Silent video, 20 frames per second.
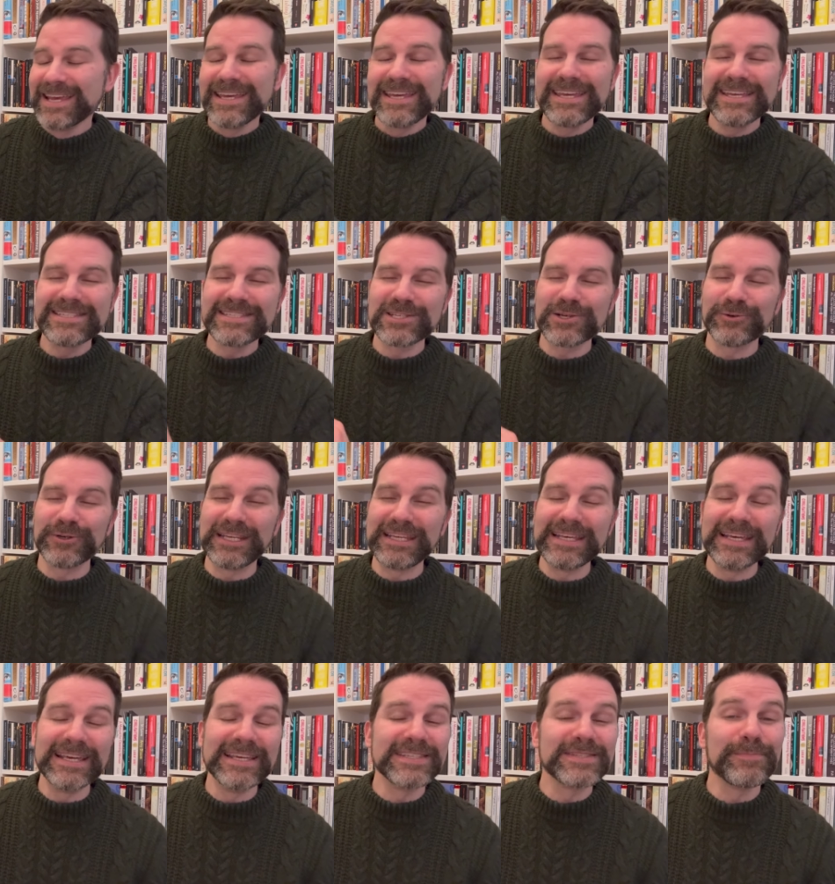History
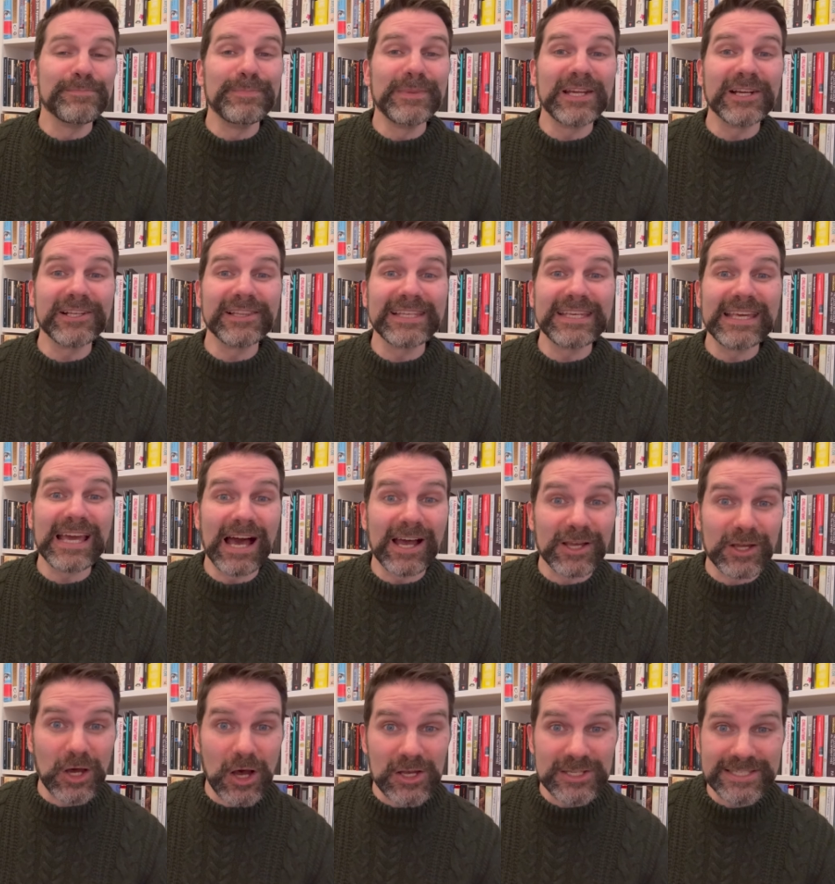is merely a
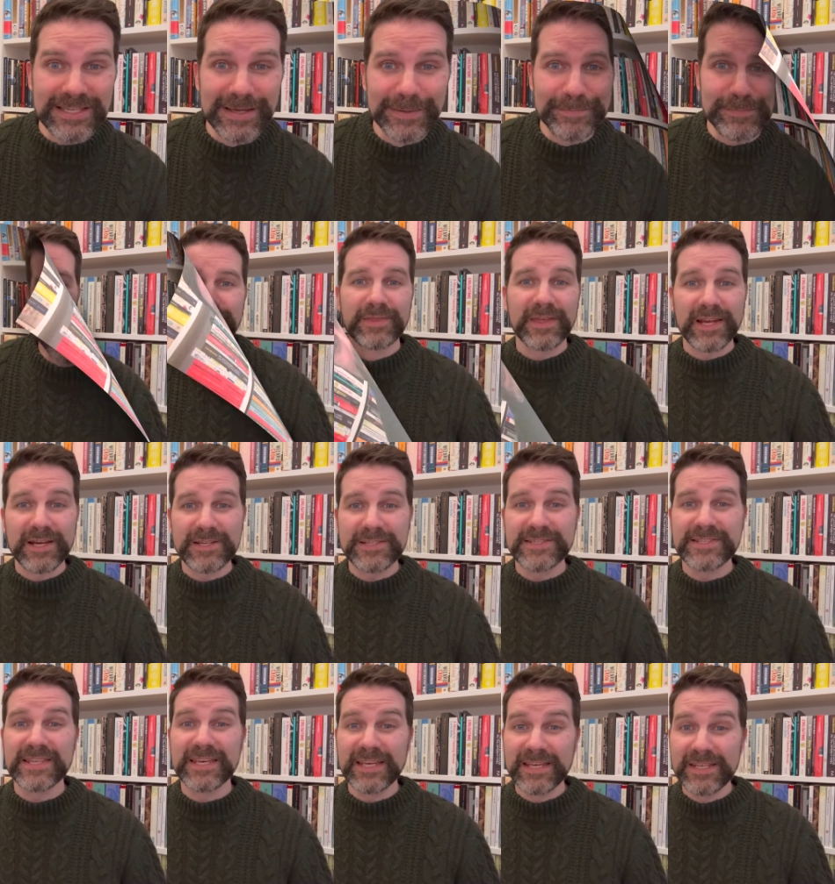gossip. There's
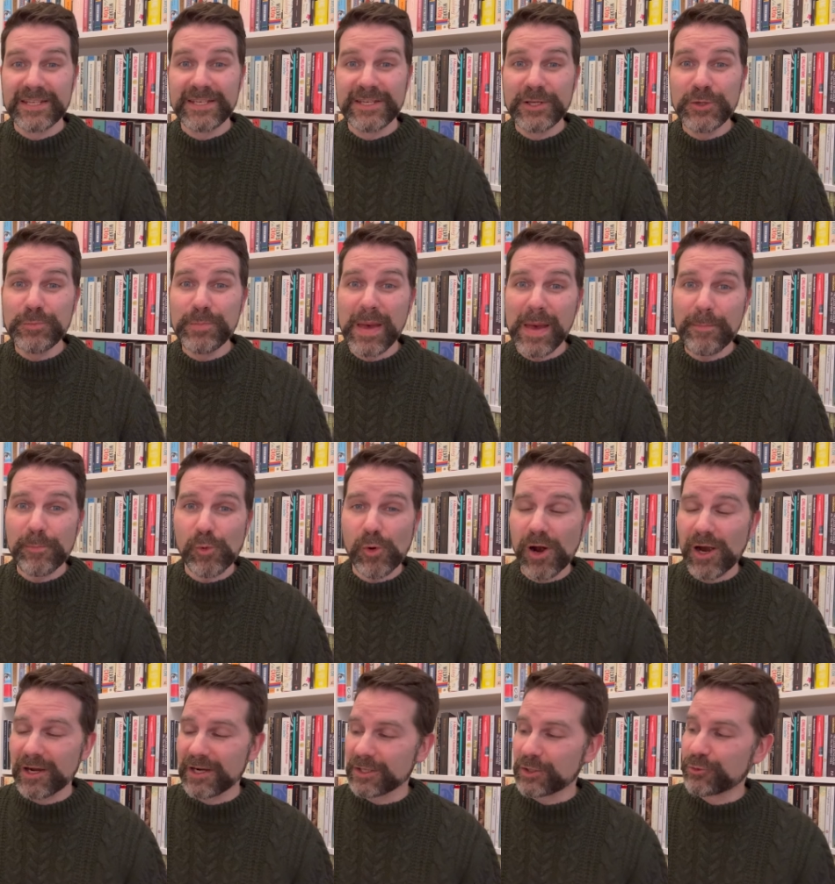the new
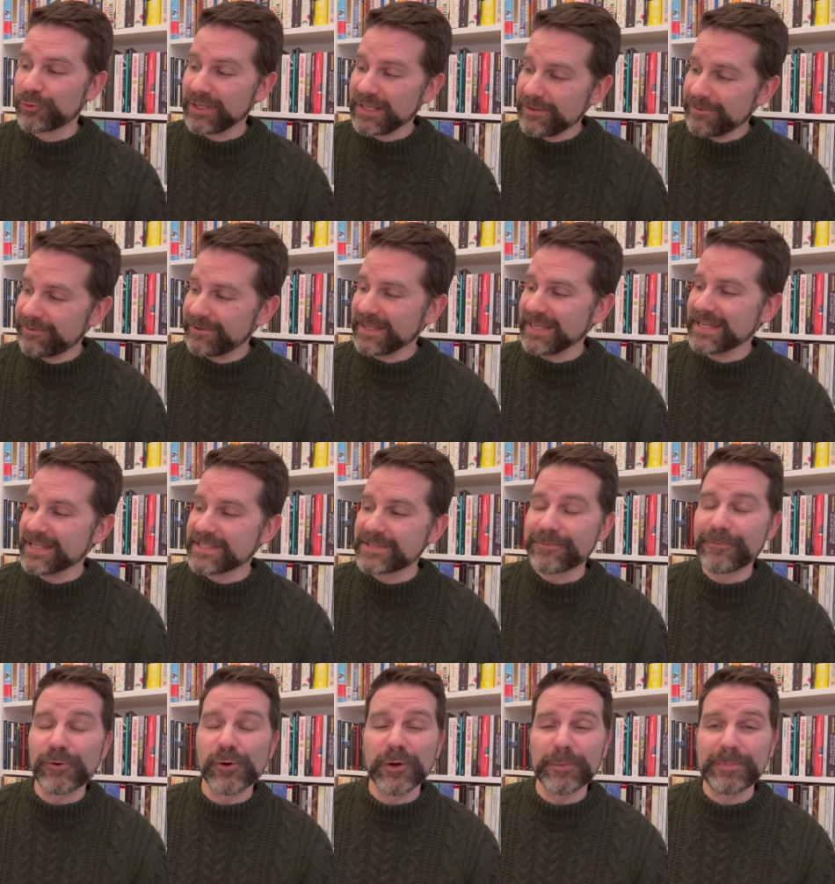memoir, Grief is
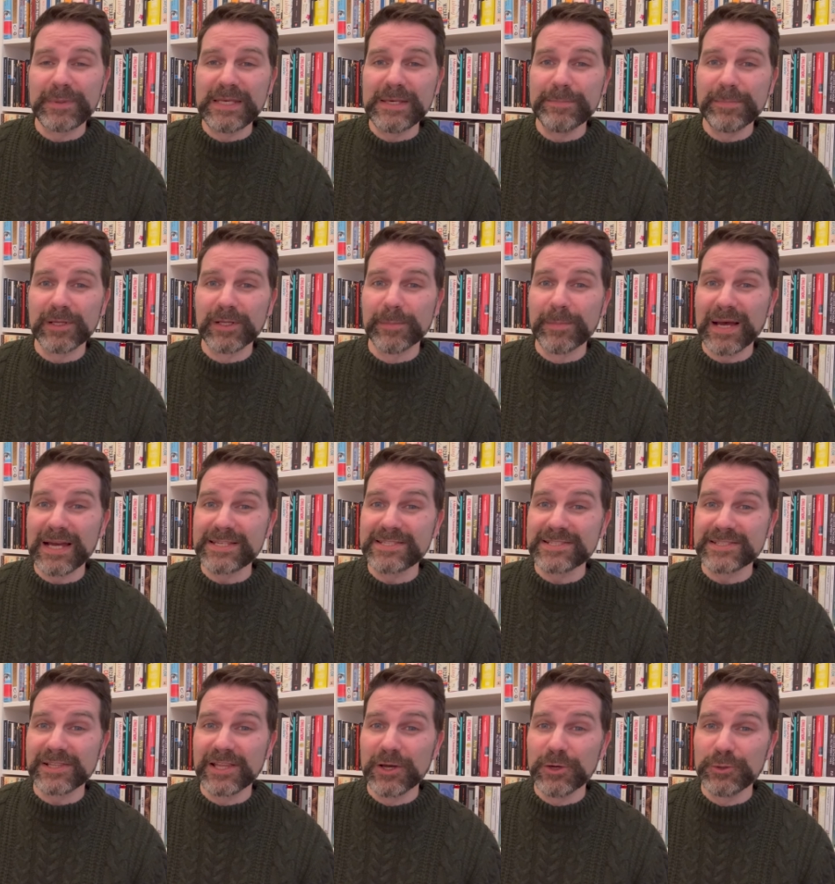for People by
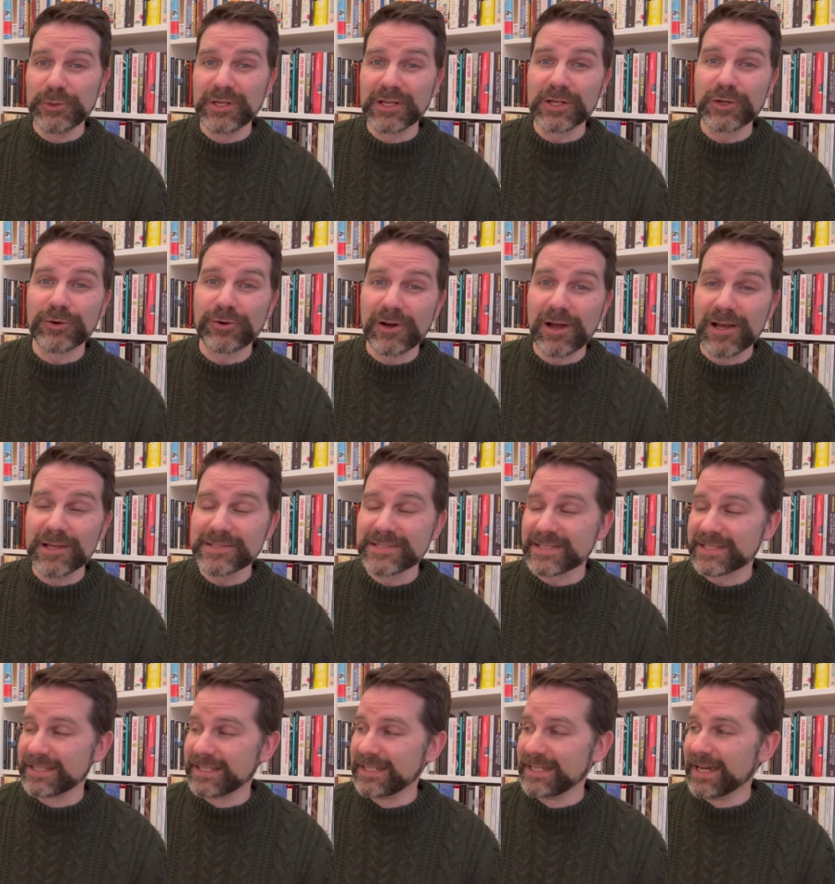Sloane
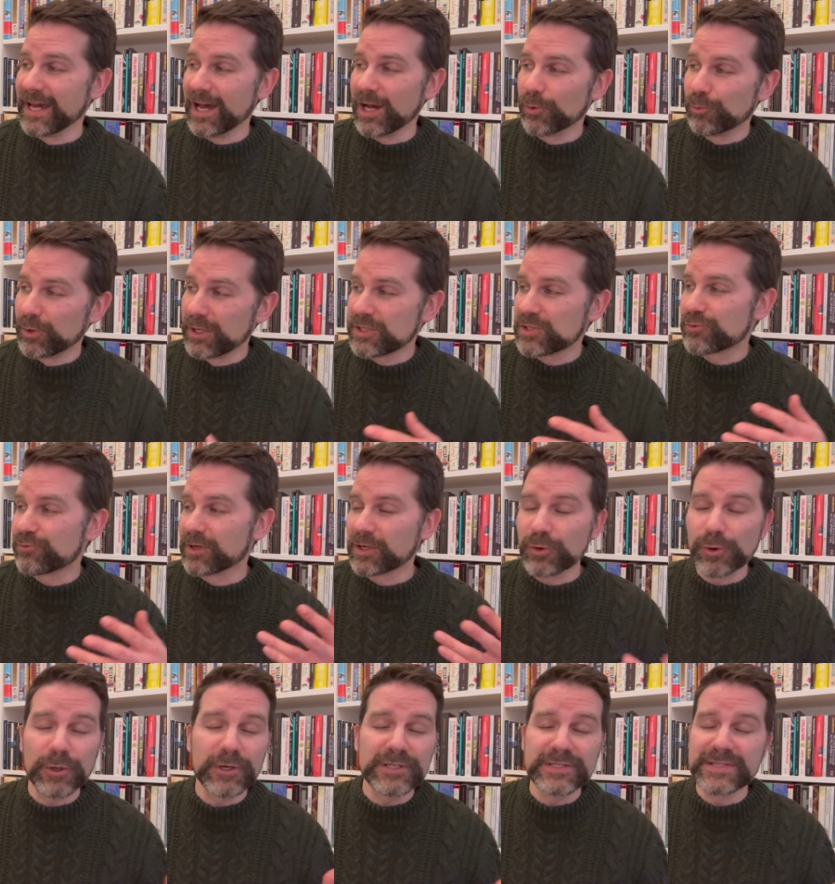Crosley, uh, which
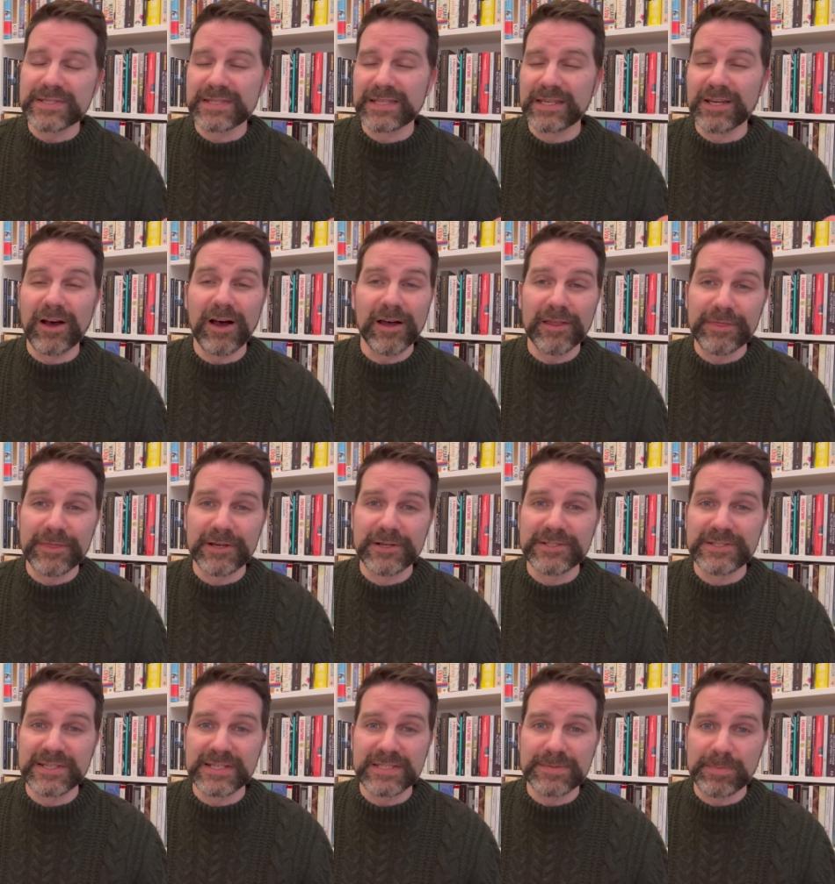records the
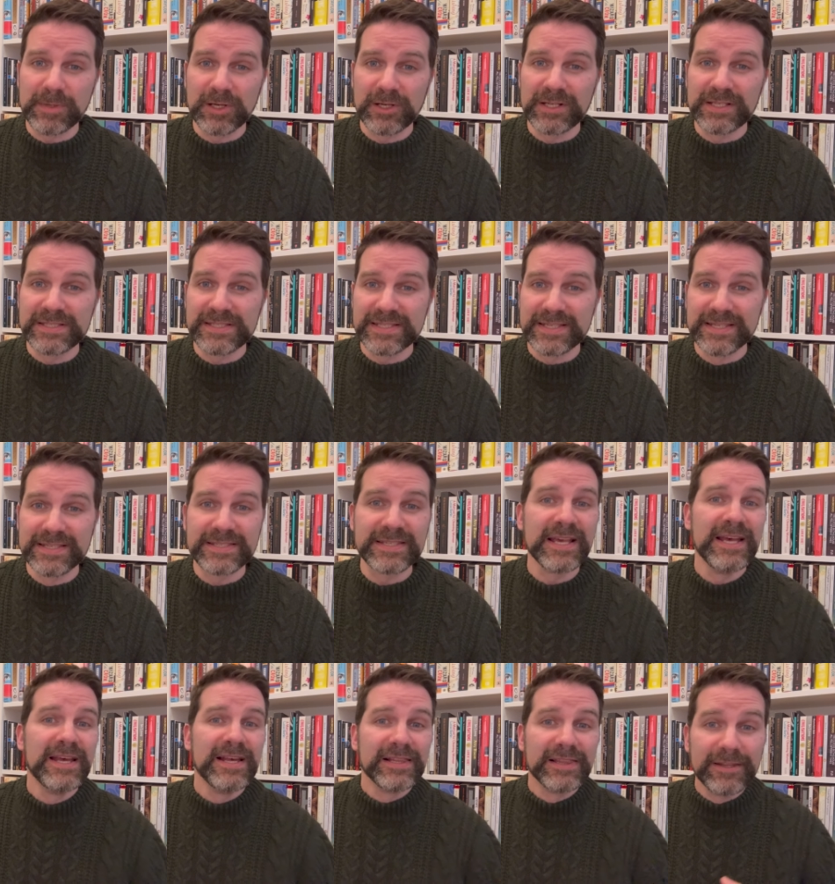author's experiences
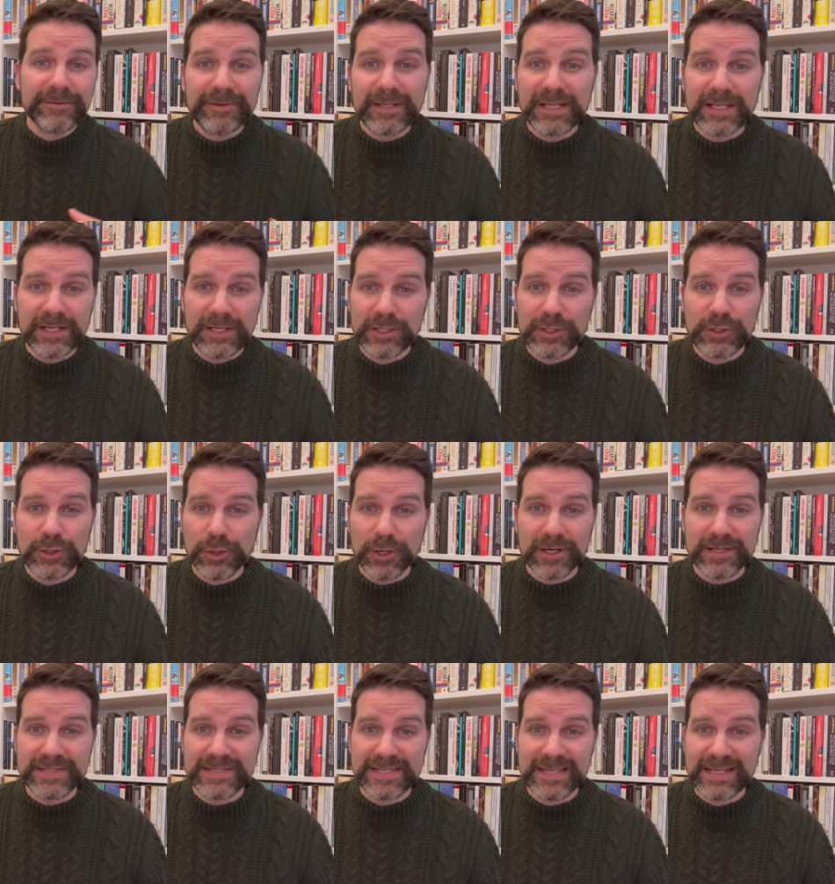living in New
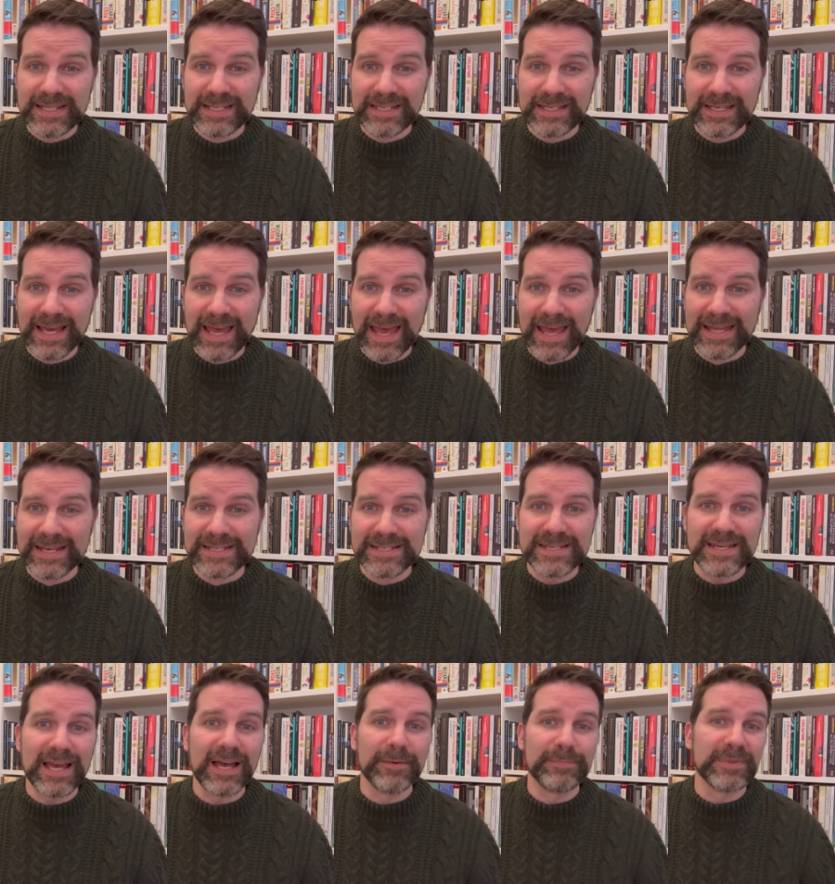York City and
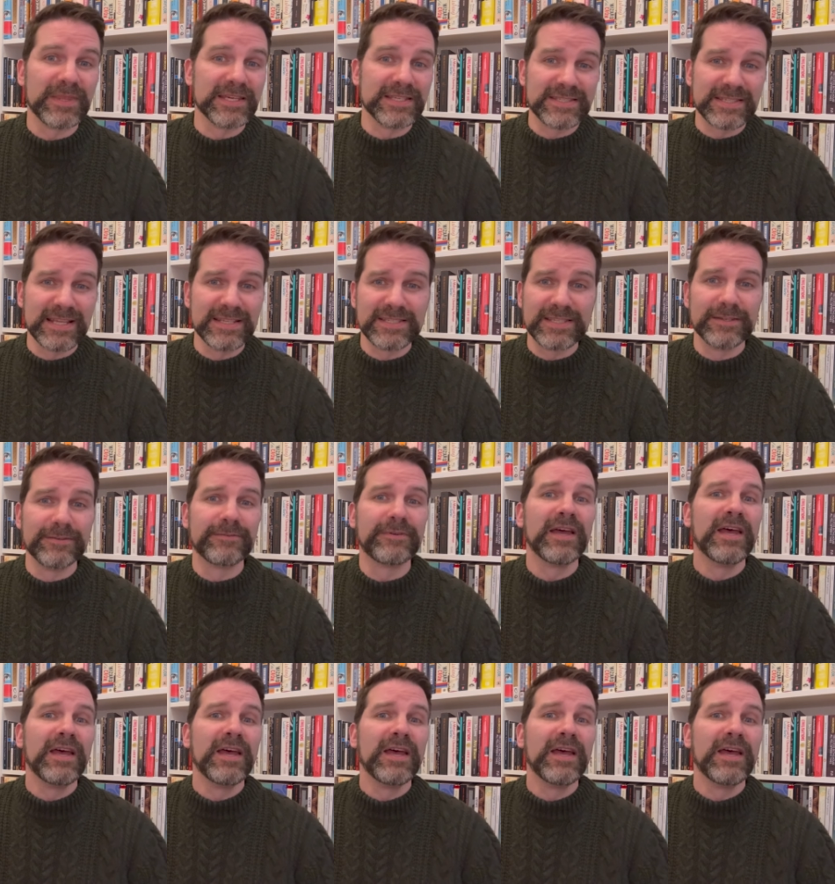um, the sense of